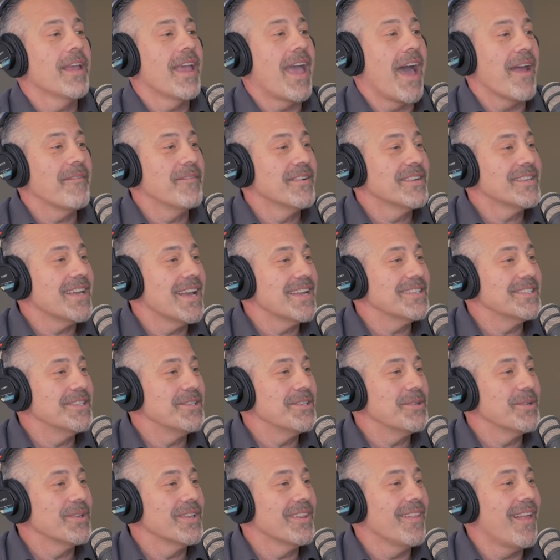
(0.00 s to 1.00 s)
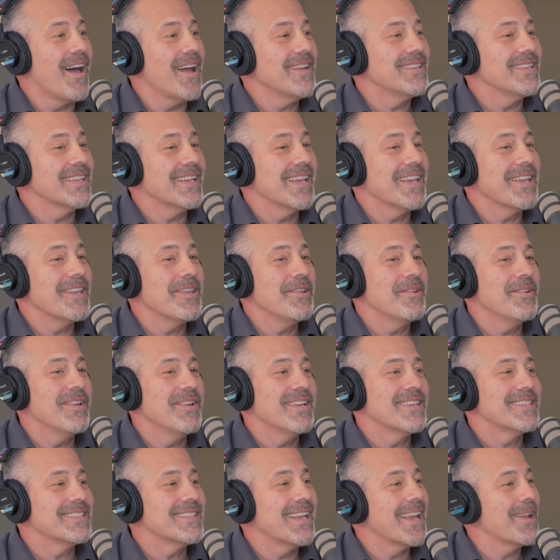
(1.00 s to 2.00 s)
advertise and do a lot to get you
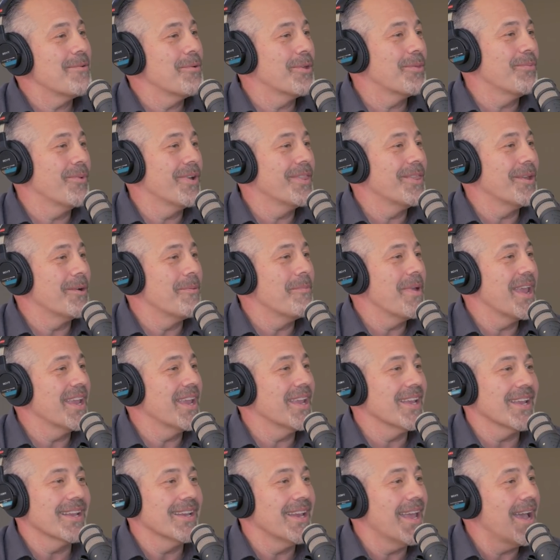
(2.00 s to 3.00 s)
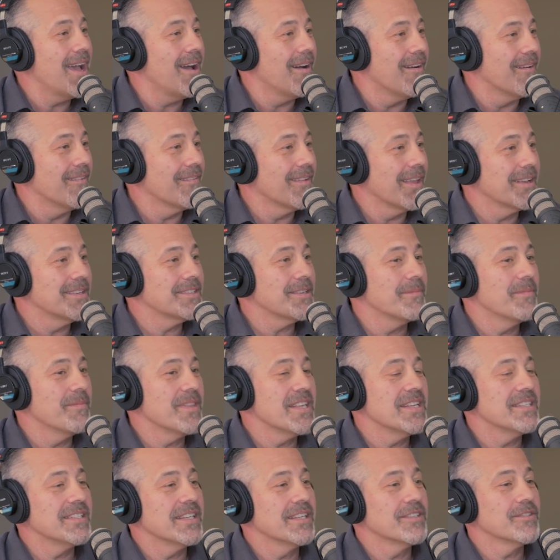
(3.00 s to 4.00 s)
to stay with what they're making now. Like some
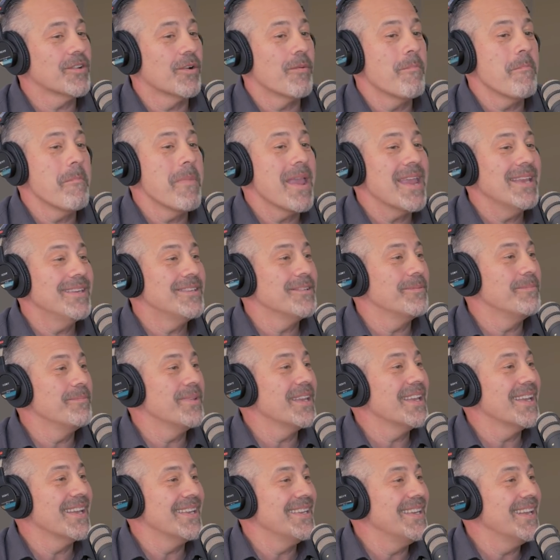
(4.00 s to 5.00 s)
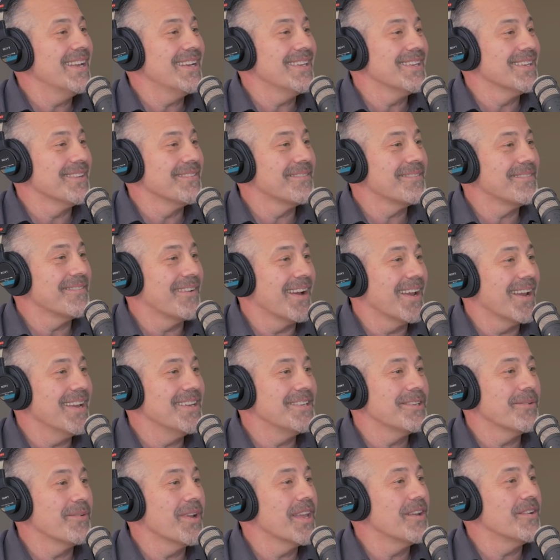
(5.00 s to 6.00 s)
of these things are made to be addictive, right?
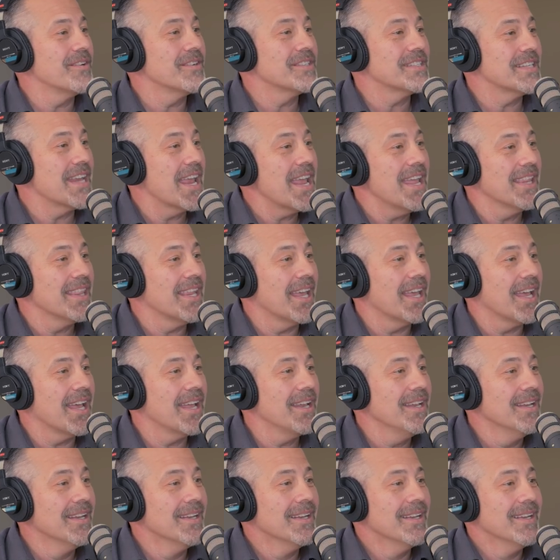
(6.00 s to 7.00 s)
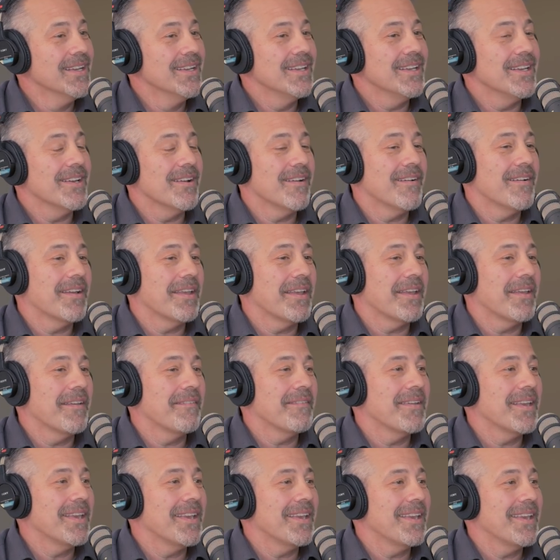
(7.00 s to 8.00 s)
Until yeah. we understand that you know, I, I
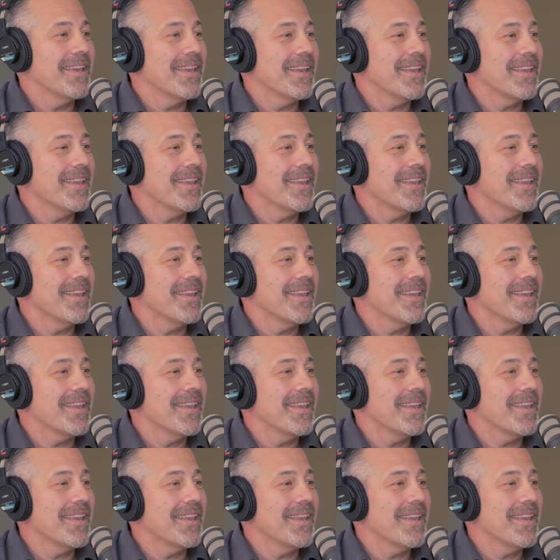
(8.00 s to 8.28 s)
mean,